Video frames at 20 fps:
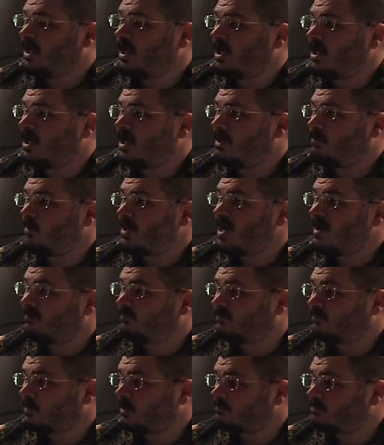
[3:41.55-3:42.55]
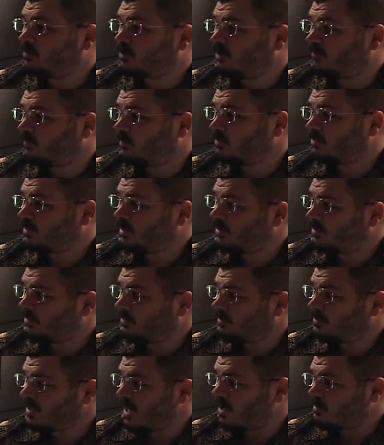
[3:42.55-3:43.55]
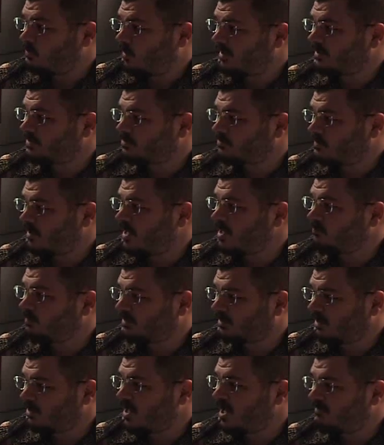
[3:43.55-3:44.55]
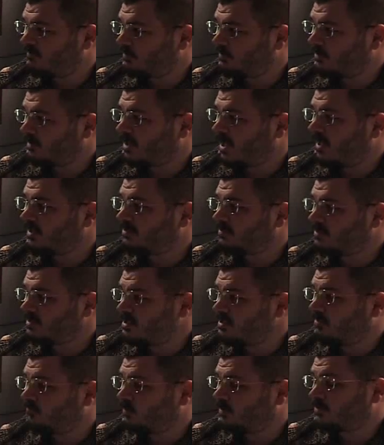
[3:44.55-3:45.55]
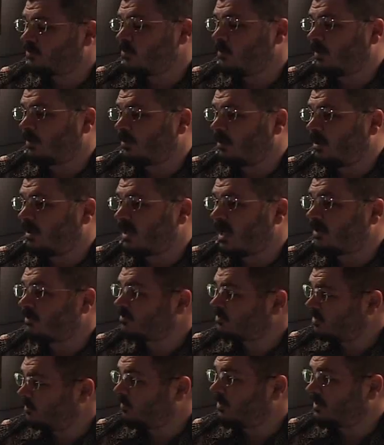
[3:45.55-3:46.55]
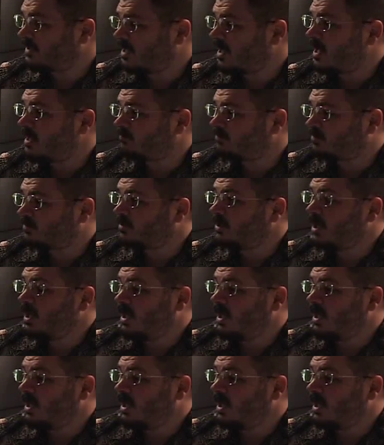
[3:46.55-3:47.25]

And we have observers that are not quite as trained, but they have a good idea of what's going on out at some of the camps.